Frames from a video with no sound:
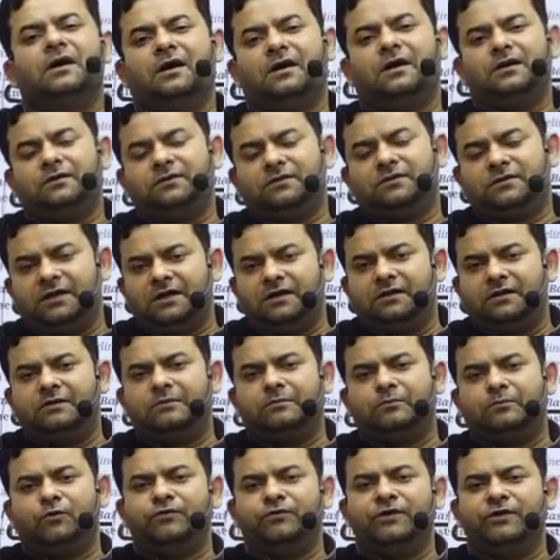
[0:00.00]
Then
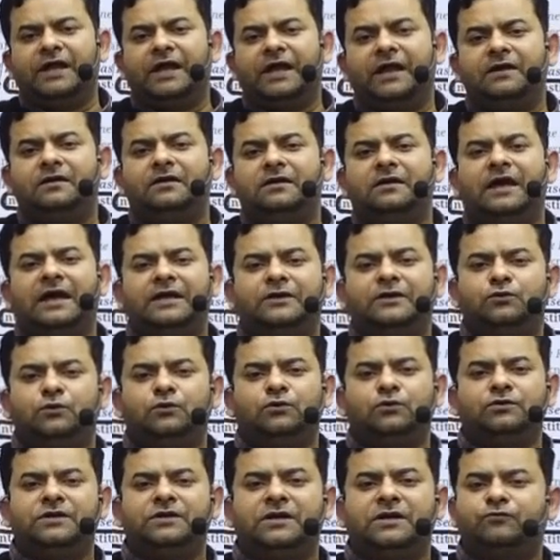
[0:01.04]
moving ahead, I told
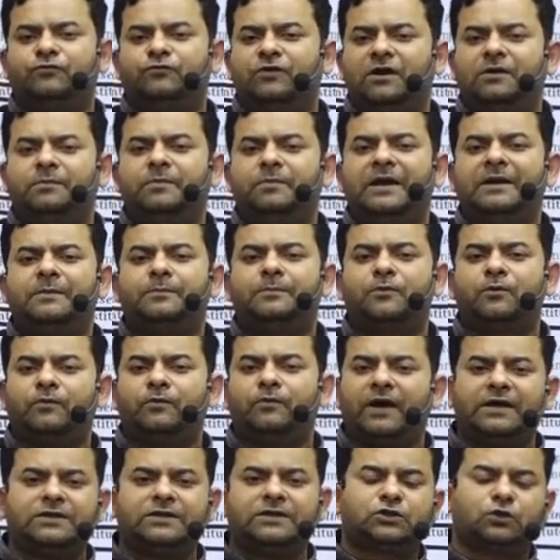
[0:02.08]
you that World Bank
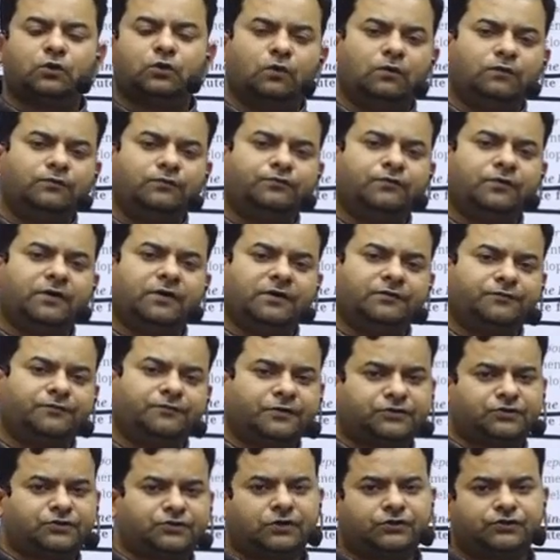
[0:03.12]
provides loan for
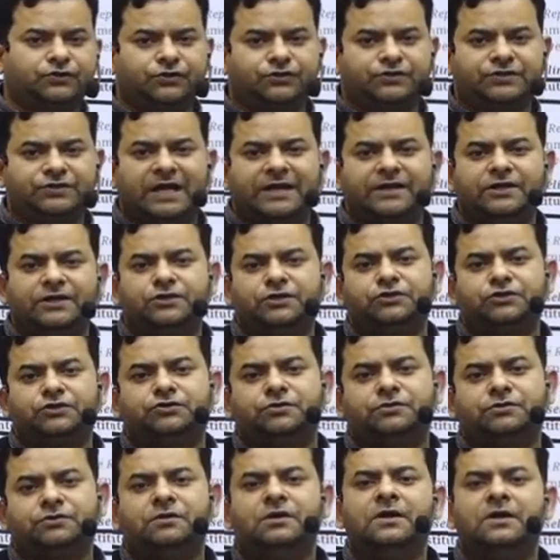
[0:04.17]
infrastructure,
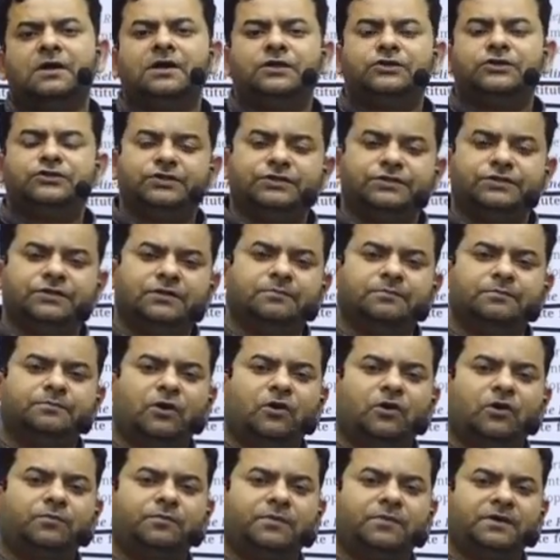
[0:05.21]
sanitation, gender
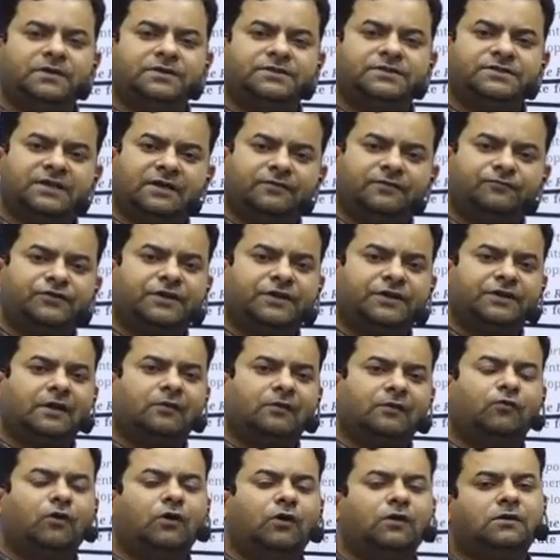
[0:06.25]
empowerment, safe
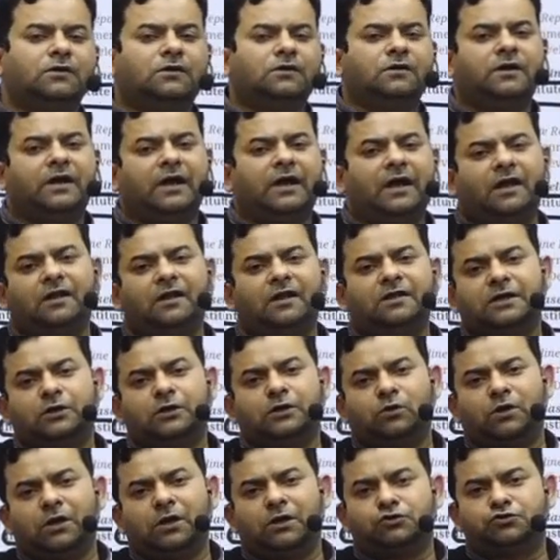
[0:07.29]
drinking water, health,
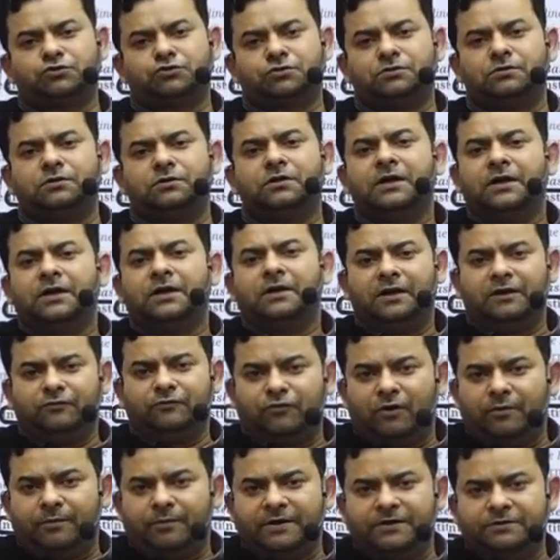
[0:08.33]
education,
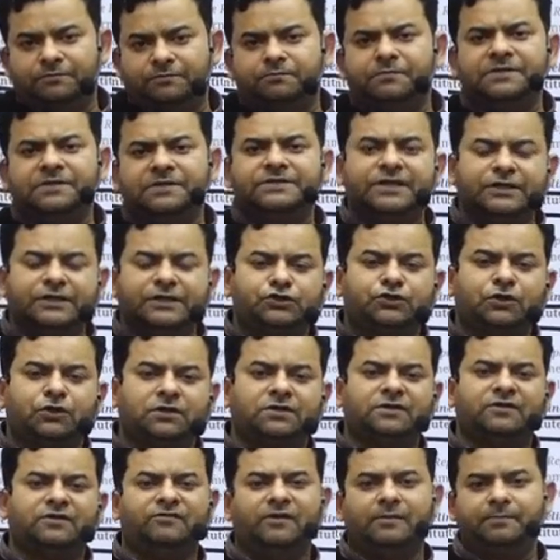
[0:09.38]
environment, means in short
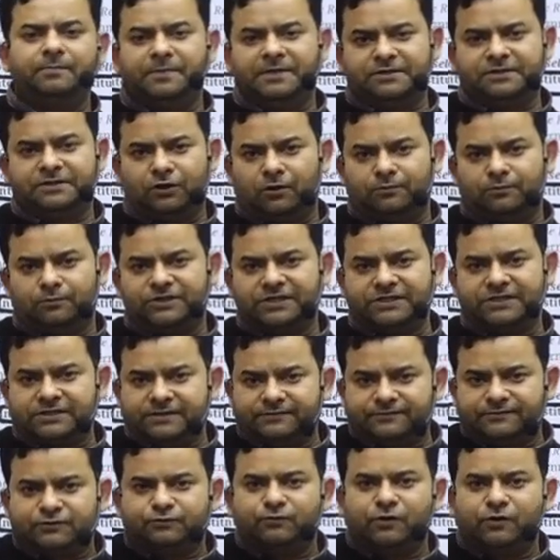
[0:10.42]
developmental
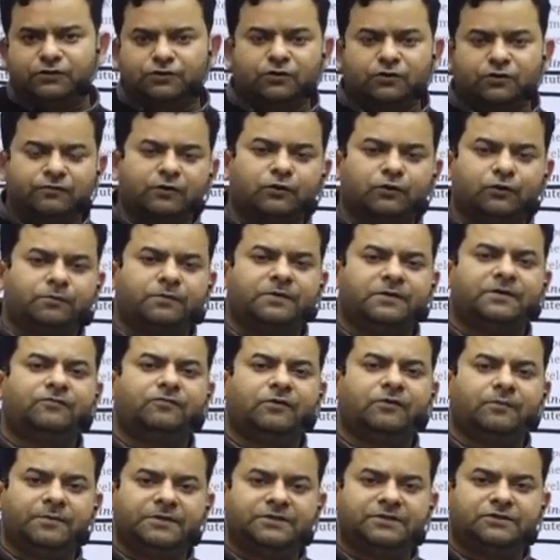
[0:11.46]
objectives, whatsoever could be
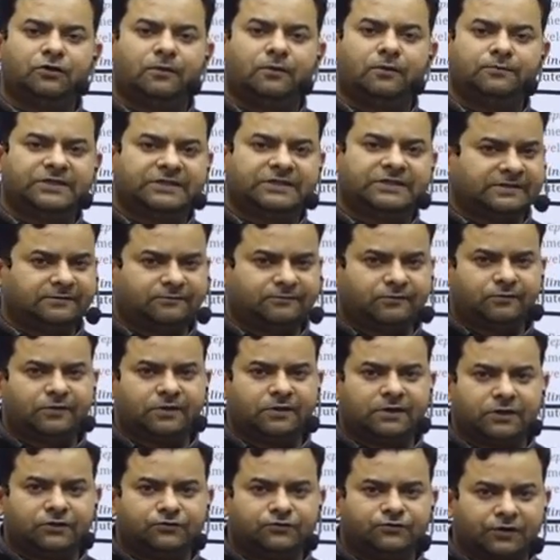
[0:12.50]
developmental objectives of the
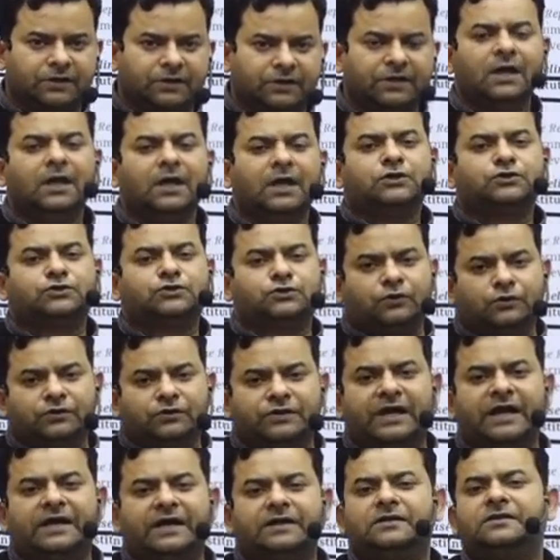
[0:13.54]
country, so
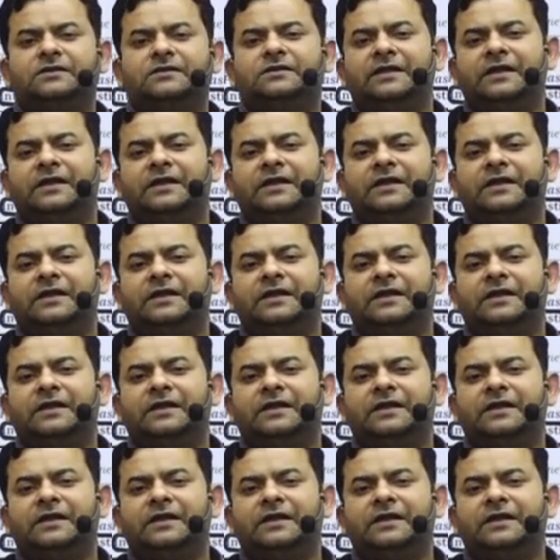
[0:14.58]
that their